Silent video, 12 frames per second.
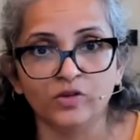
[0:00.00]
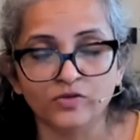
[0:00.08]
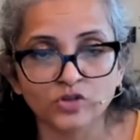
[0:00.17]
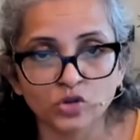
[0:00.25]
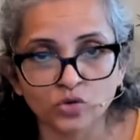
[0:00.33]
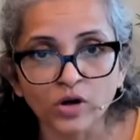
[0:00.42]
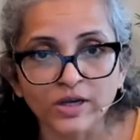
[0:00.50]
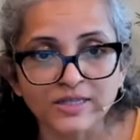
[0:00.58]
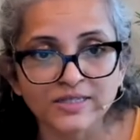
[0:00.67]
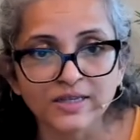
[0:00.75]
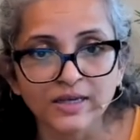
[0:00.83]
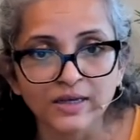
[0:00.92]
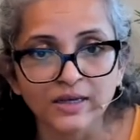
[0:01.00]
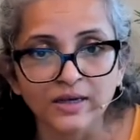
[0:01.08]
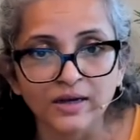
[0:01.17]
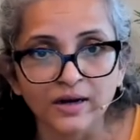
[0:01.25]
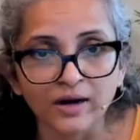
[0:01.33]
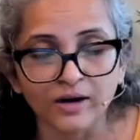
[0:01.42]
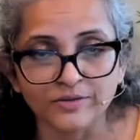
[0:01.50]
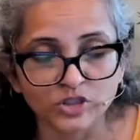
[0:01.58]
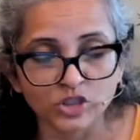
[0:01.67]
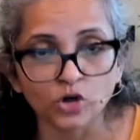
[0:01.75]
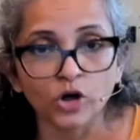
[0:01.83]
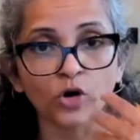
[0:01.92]
of
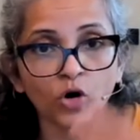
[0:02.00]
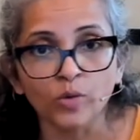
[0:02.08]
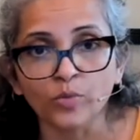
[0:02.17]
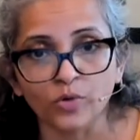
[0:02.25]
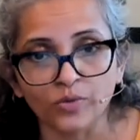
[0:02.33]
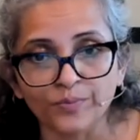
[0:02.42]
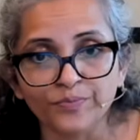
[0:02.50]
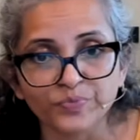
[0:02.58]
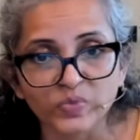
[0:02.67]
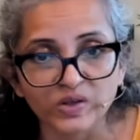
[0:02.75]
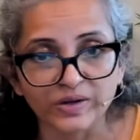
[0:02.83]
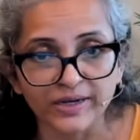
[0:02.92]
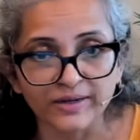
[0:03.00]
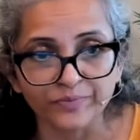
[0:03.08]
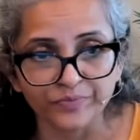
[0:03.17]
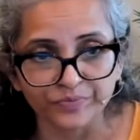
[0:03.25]
steroid hormone, right?